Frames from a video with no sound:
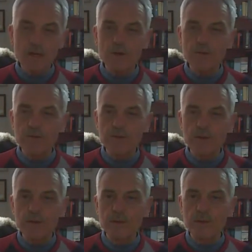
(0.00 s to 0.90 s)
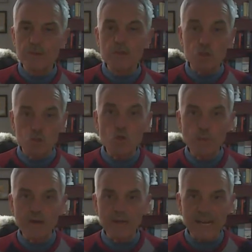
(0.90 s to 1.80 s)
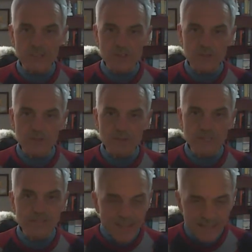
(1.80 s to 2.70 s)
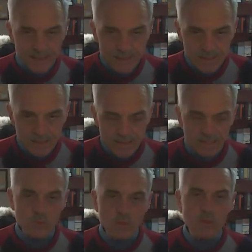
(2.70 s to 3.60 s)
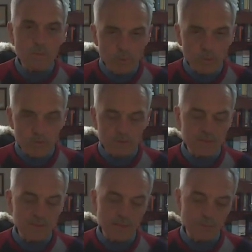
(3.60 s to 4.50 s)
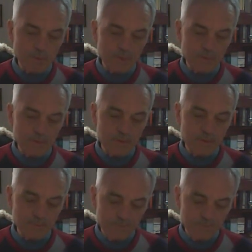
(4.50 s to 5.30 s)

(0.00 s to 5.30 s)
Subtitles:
of the supernatural events that were important in that period.